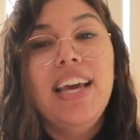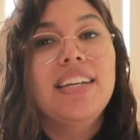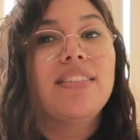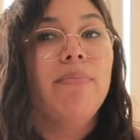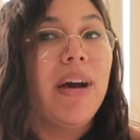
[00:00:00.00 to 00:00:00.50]

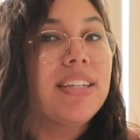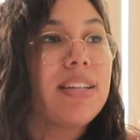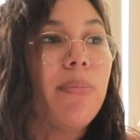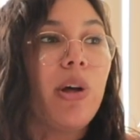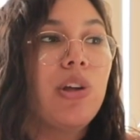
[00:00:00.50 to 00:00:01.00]
It's a
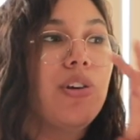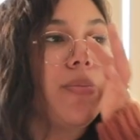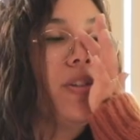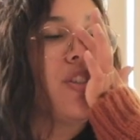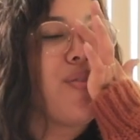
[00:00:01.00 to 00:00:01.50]
basketball
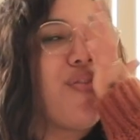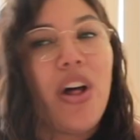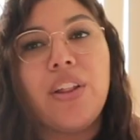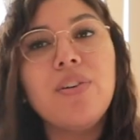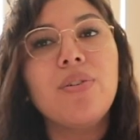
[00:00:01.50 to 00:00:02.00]
hoop. Just
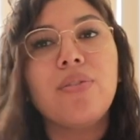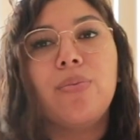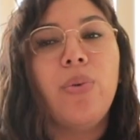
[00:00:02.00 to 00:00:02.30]
follow